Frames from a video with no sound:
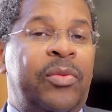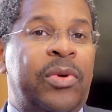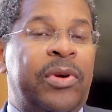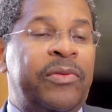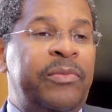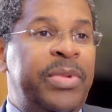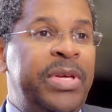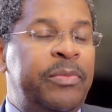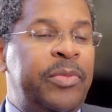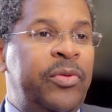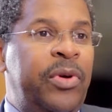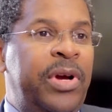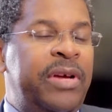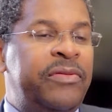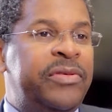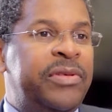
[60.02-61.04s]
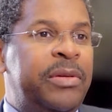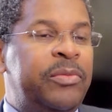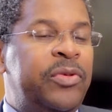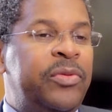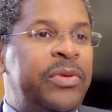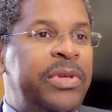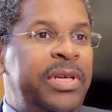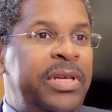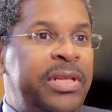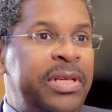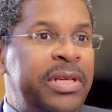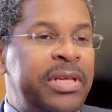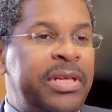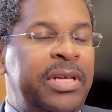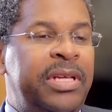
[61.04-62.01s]
I work with people who have trouble
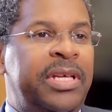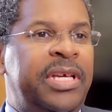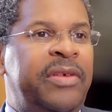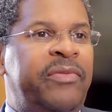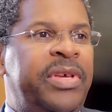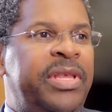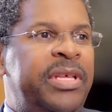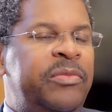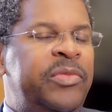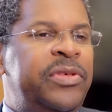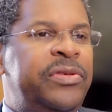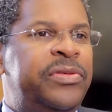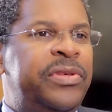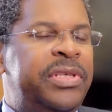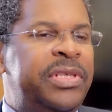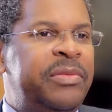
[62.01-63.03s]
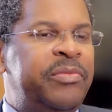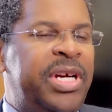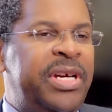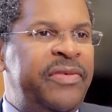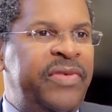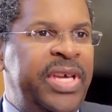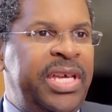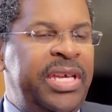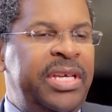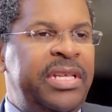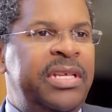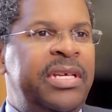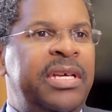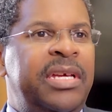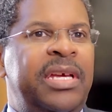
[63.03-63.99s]
eating and giving them nutrition by
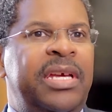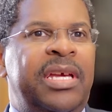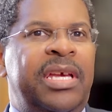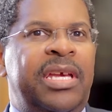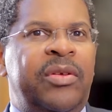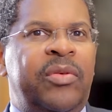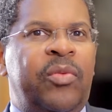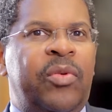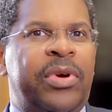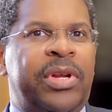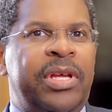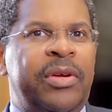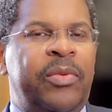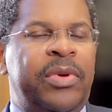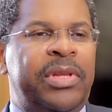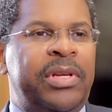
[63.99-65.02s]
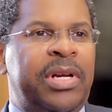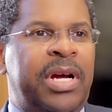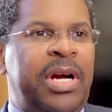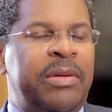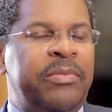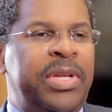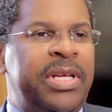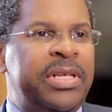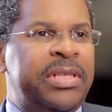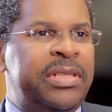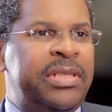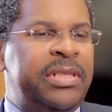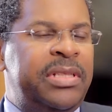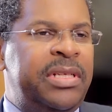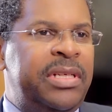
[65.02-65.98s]
vein and working with their
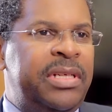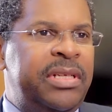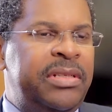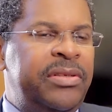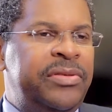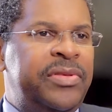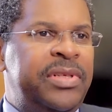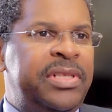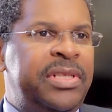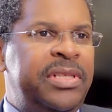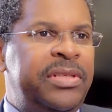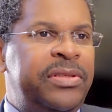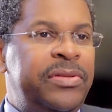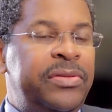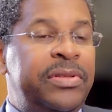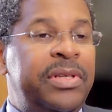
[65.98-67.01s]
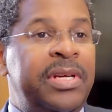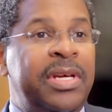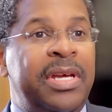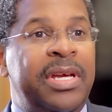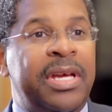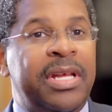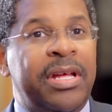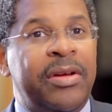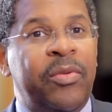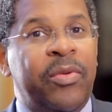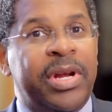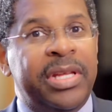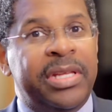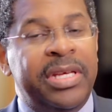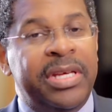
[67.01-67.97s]
complex uh, nutrition issues. And I
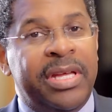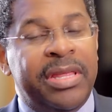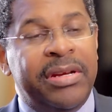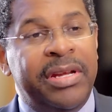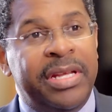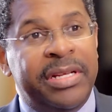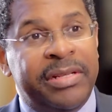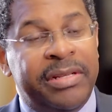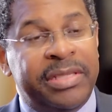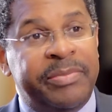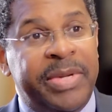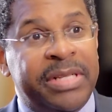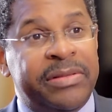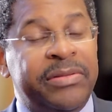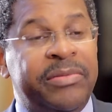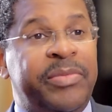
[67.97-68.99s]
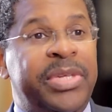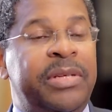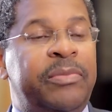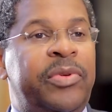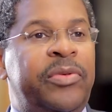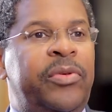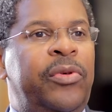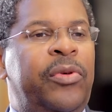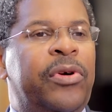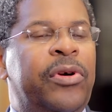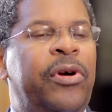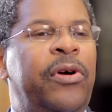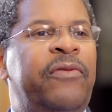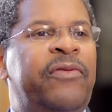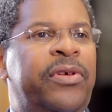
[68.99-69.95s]
work at the other end of the spectrum, people who
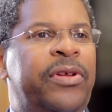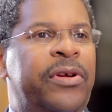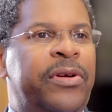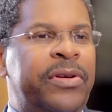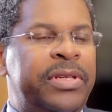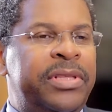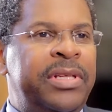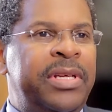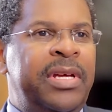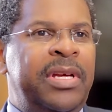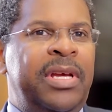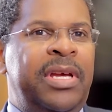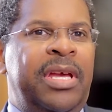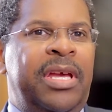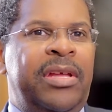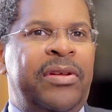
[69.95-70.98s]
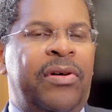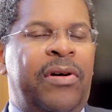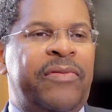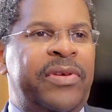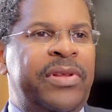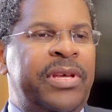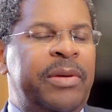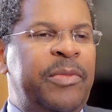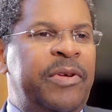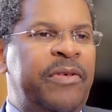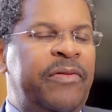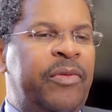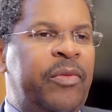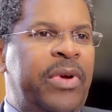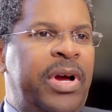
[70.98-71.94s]
are overnourished, and offer them
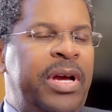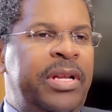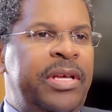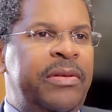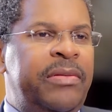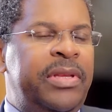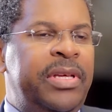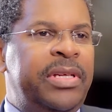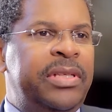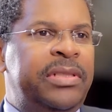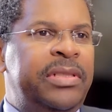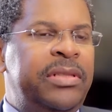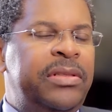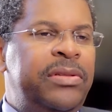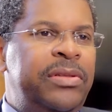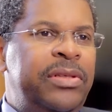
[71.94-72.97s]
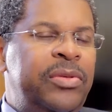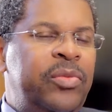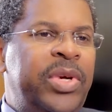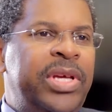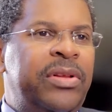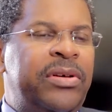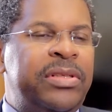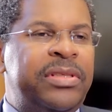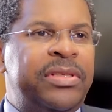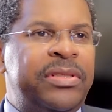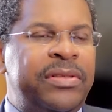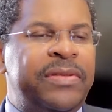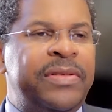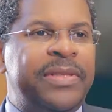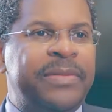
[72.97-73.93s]
a variety of things, including weight loss
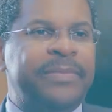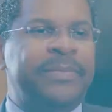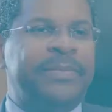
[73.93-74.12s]
surgery.